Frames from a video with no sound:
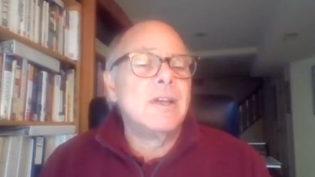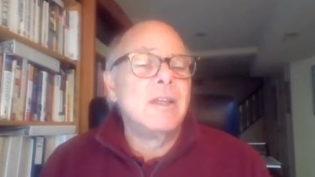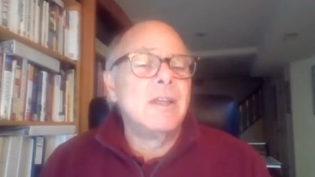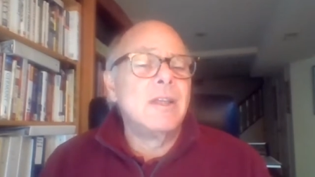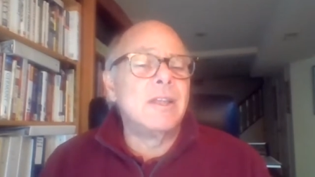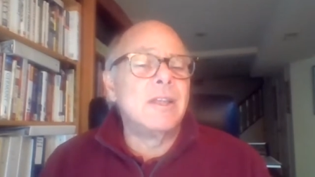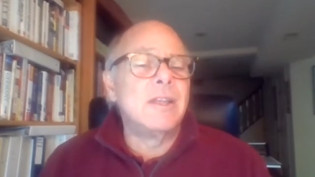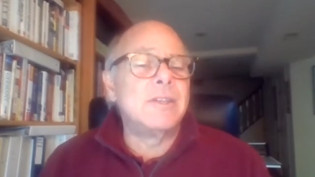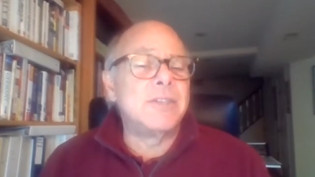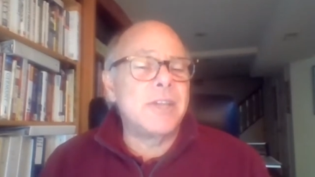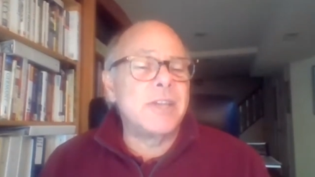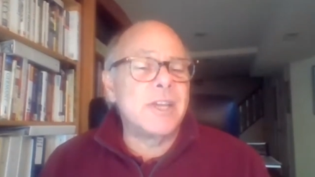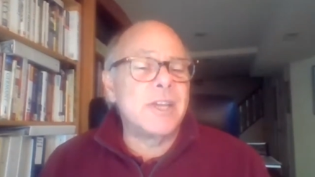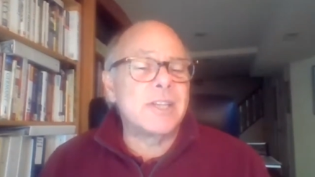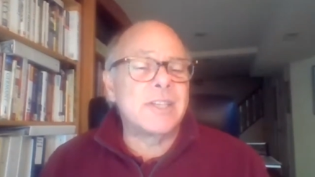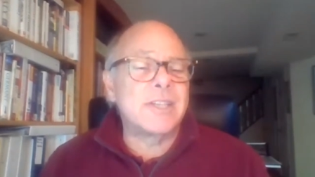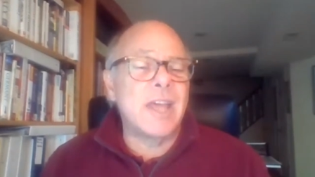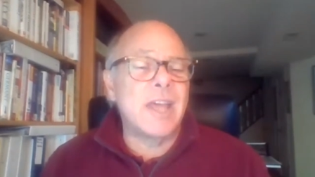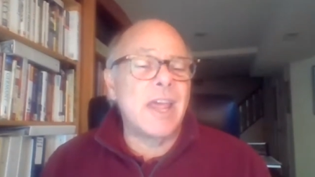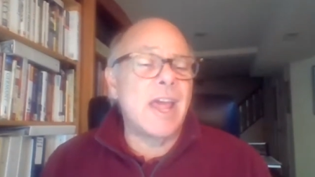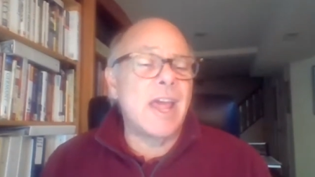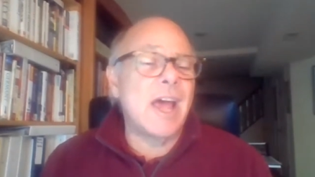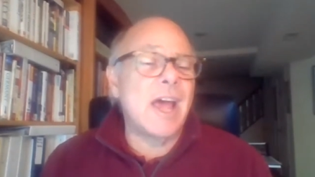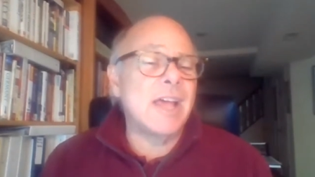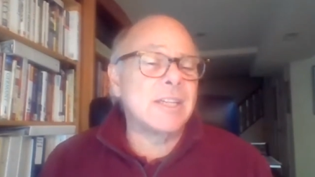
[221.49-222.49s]
that
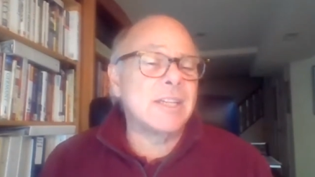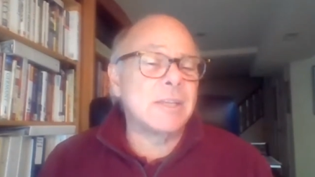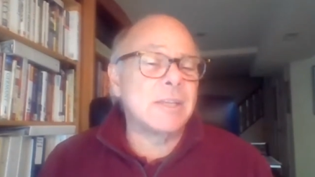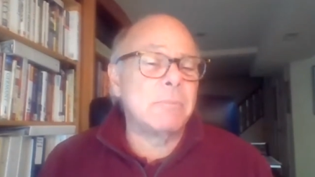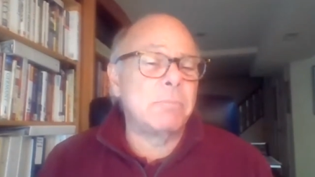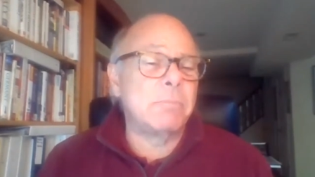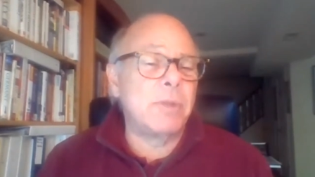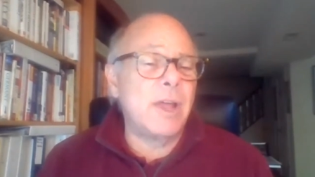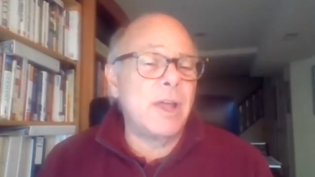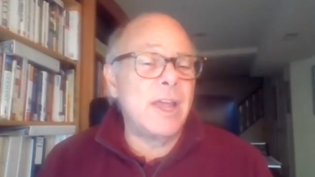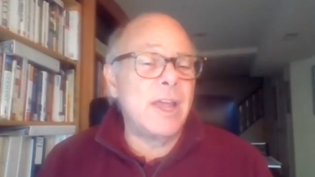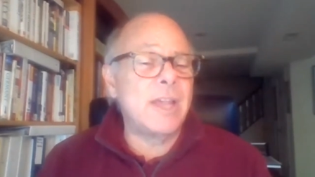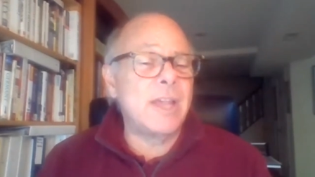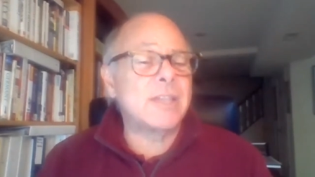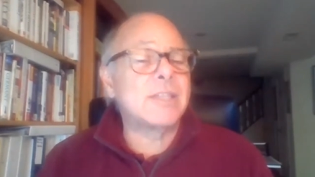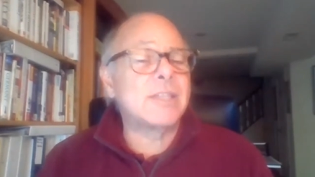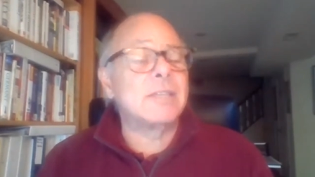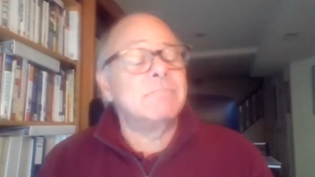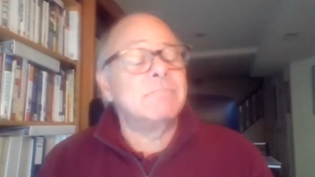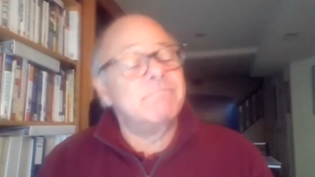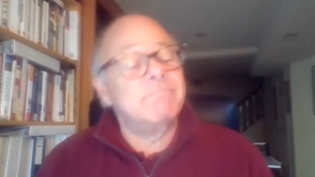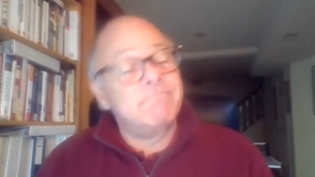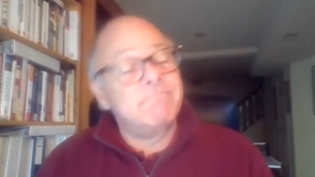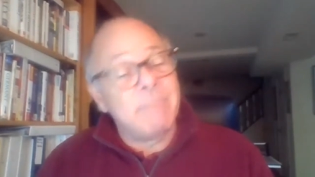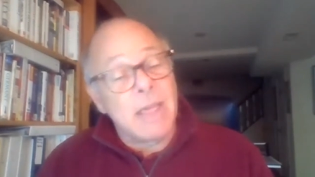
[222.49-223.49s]
GSA has in
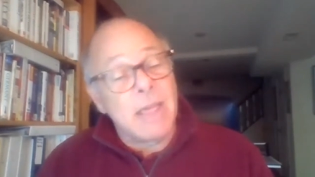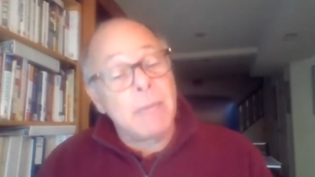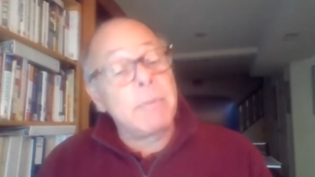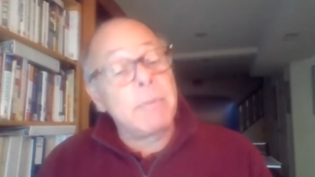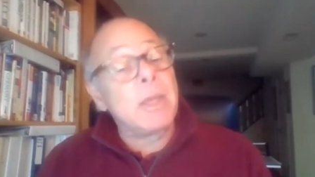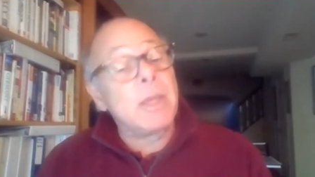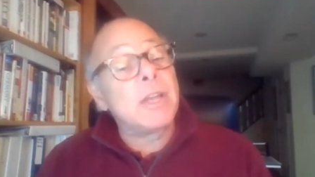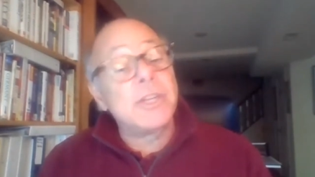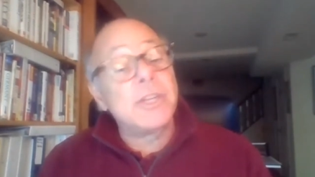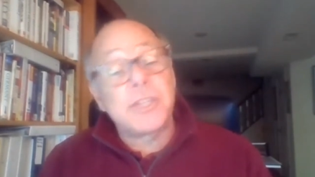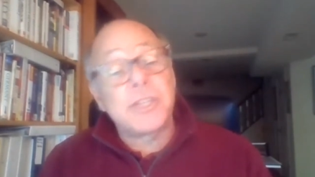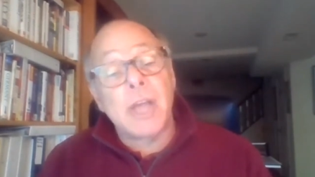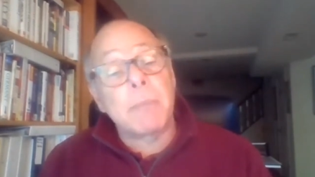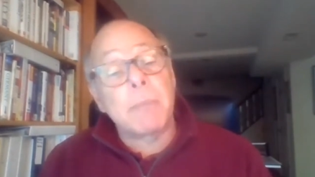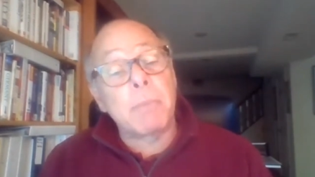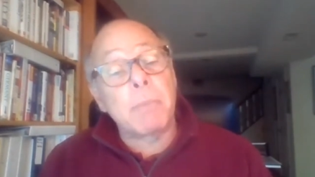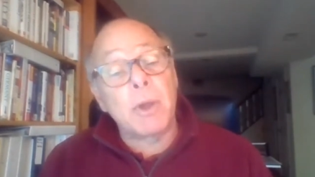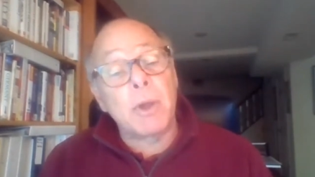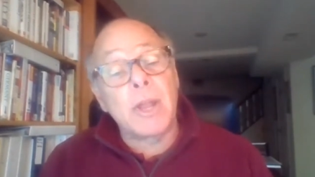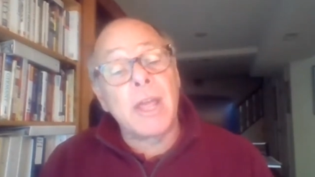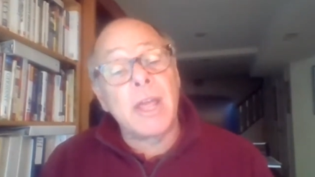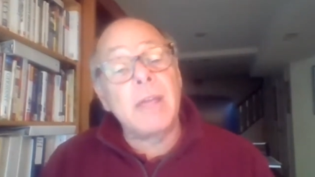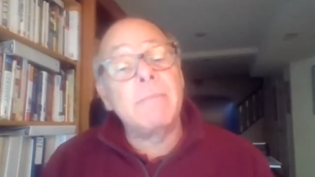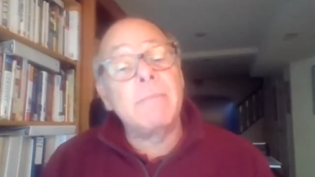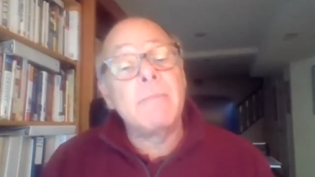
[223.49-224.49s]
place maybe in
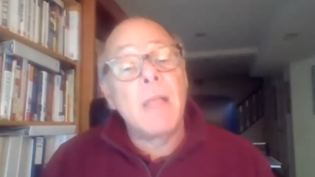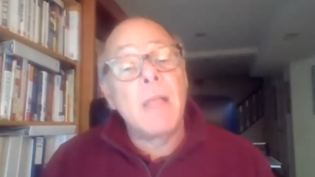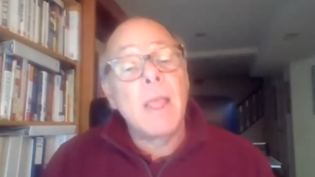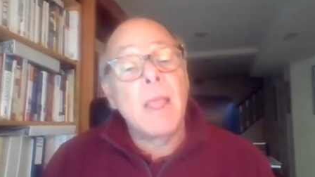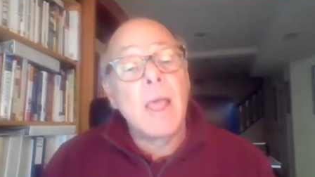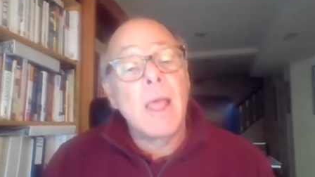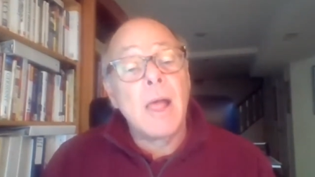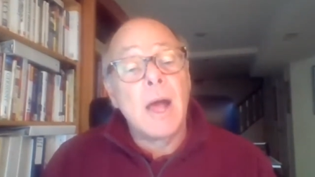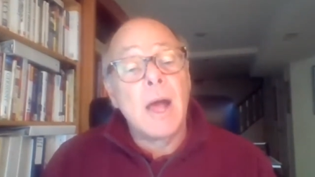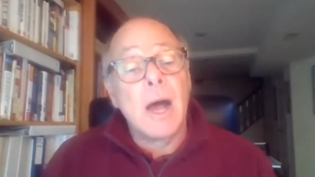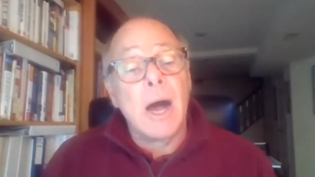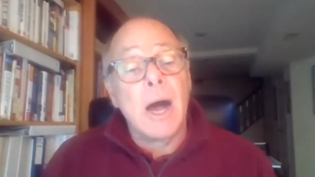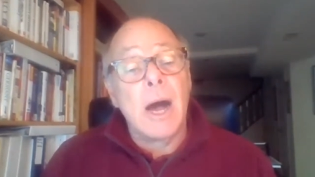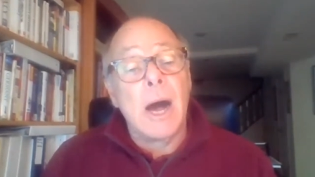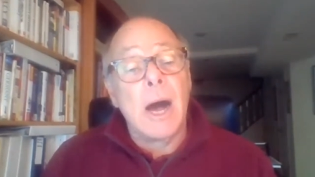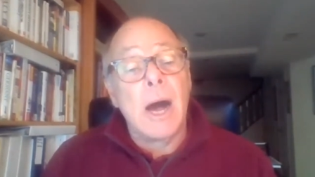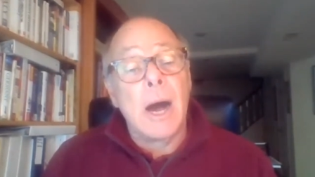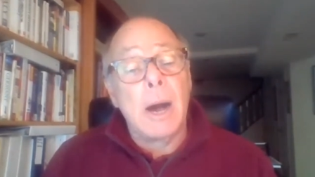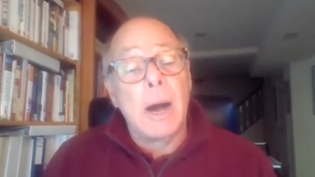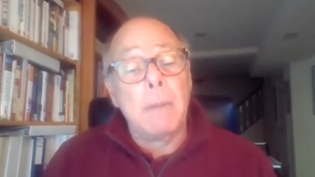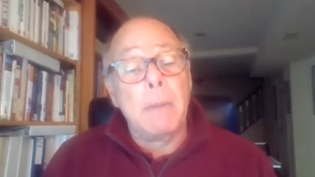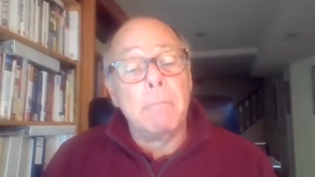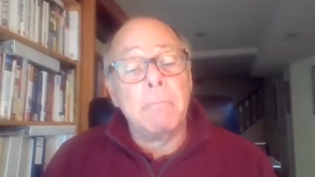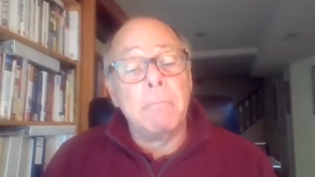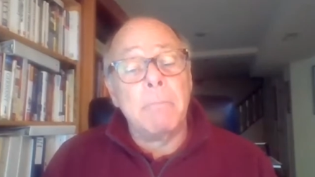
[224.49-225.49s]
jeopardy,
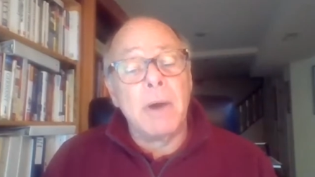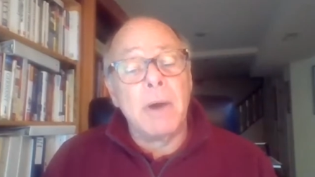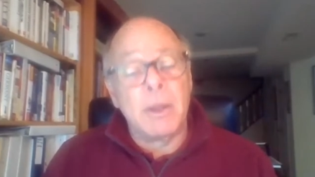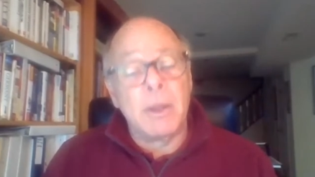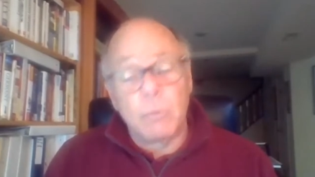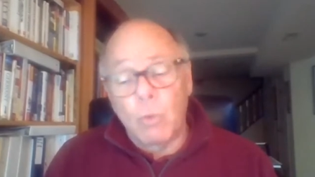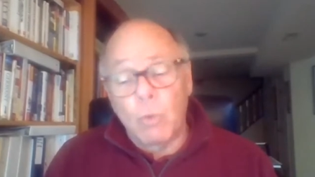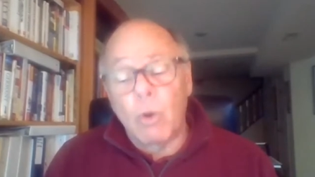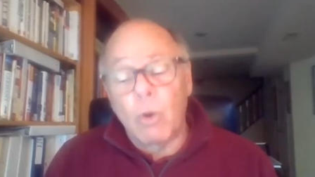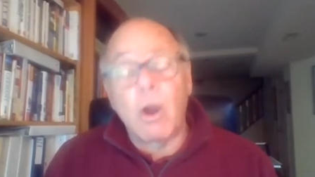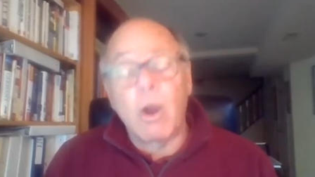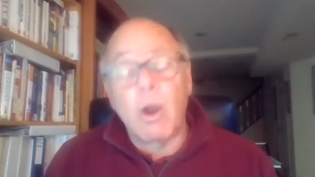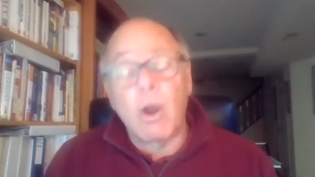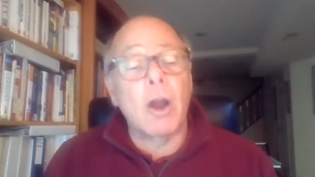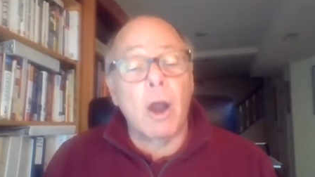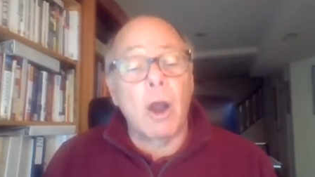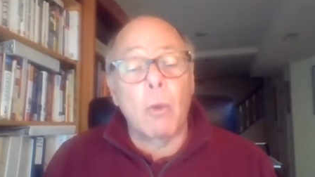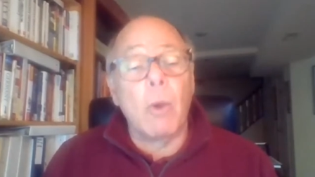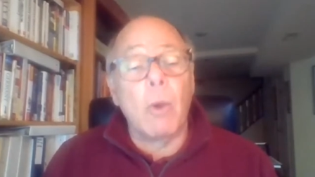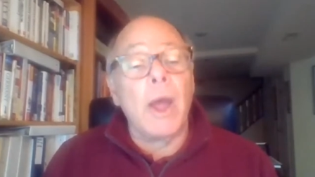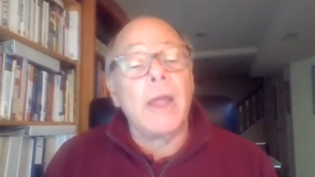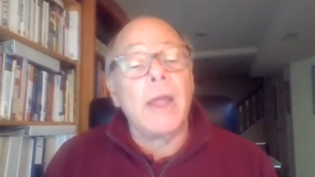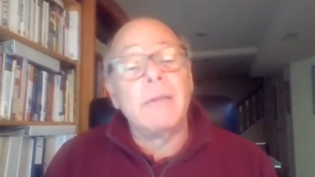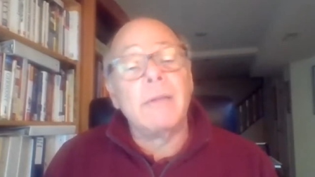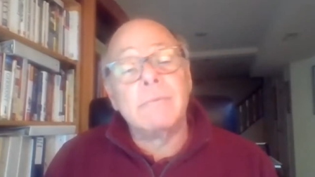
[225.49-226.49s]
but we're on our
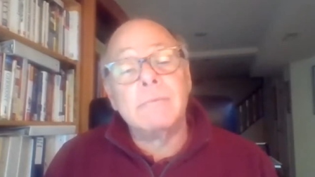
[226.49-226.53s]
way.